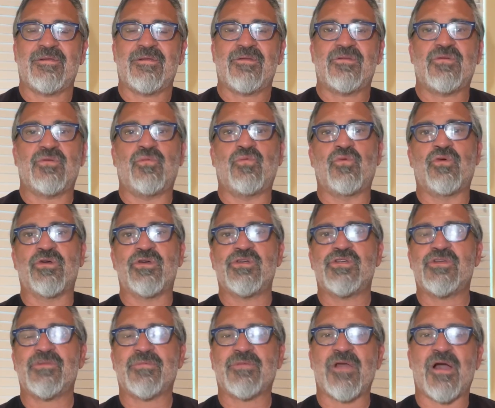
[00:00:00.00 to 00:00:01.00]
to
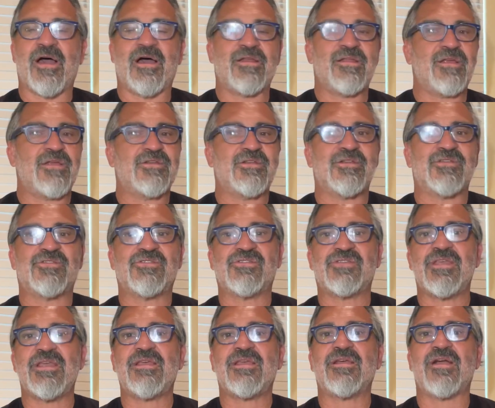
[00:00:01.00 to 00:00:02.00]
worship God, to
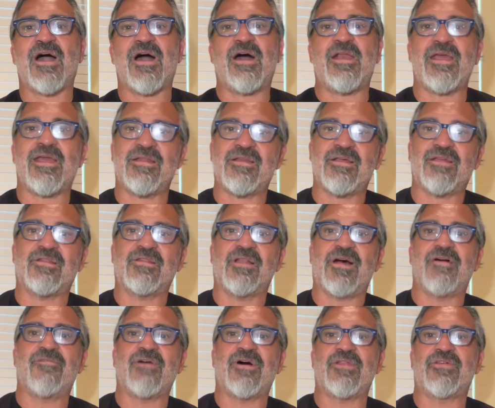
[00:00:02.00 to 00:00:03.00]
seek God, and to
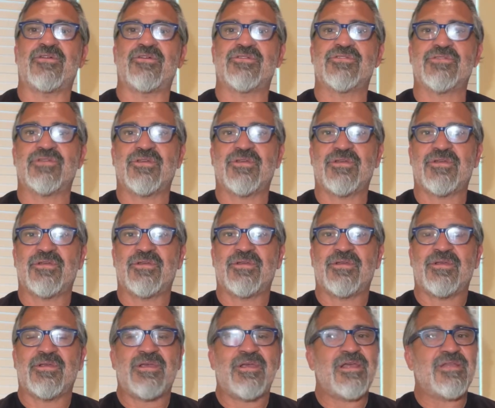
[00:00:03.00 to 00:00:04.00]
love others.
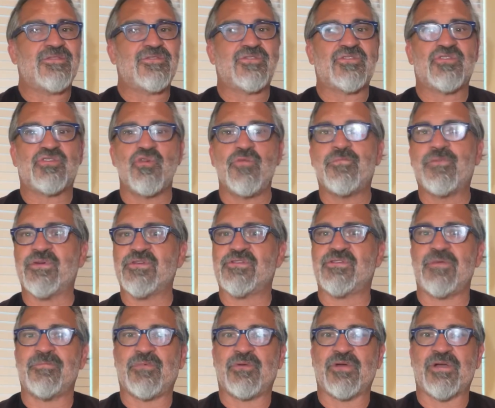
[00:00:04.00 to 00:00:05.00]
It's super
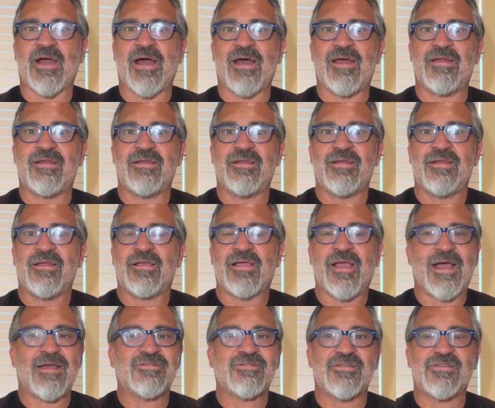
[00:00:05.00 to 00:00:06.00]
simple,
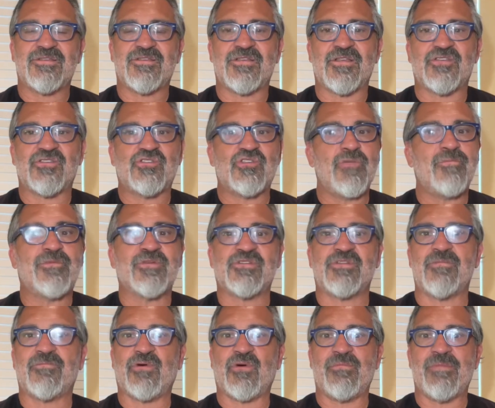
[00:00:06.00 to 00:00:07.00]
guys. This is a super
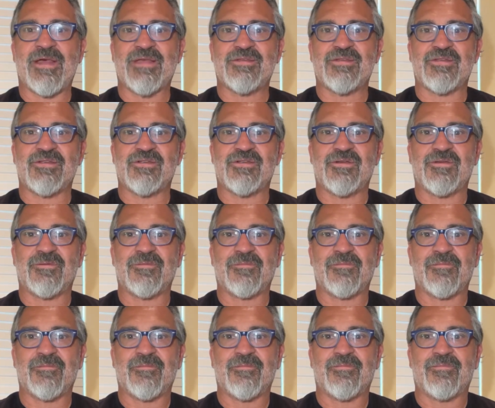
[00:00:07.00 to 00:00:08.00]
simple message.
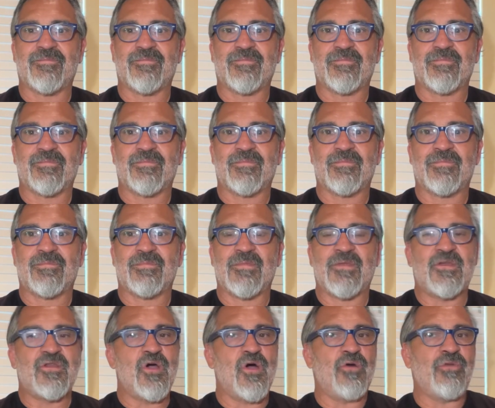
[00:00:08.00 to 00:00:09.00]

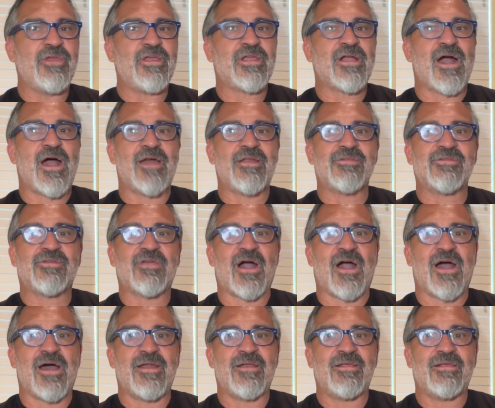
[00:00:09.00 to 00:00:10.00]
Know that God is
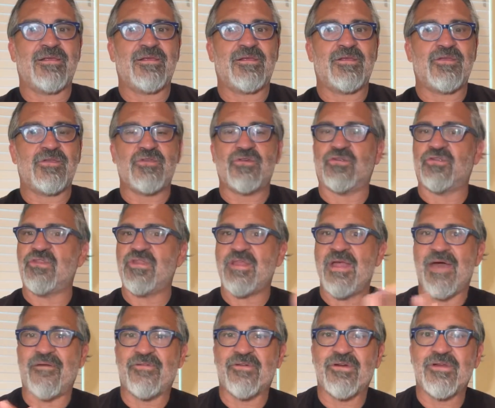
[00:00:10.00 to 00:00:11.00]
God. You'll
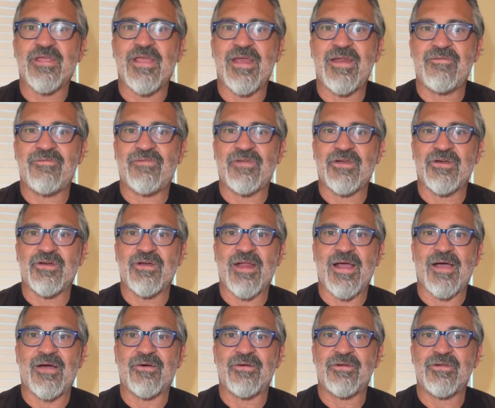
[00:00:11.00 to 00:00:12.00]
never get it figured
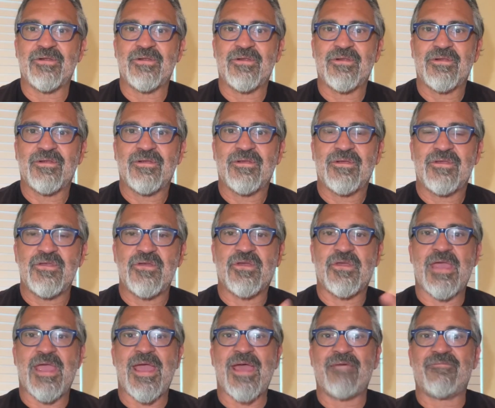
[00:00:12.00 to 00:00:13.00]
out. You
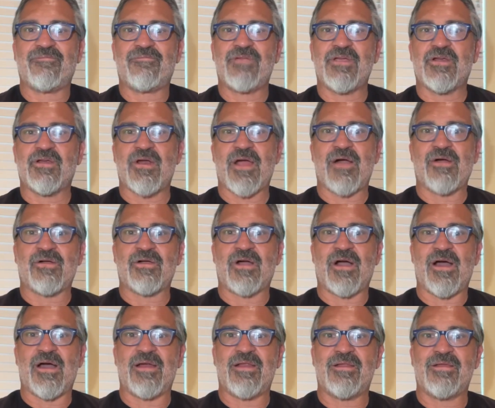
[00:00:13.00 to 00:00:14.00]
can't figure out
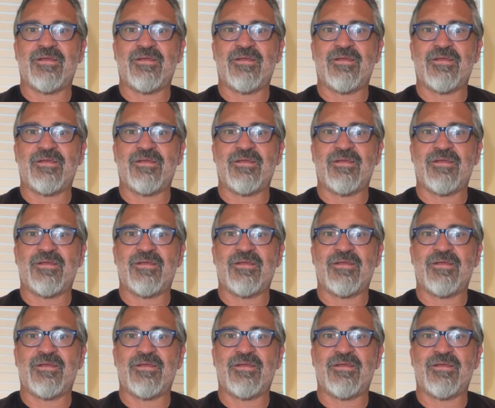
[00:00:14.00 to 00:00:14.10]
God.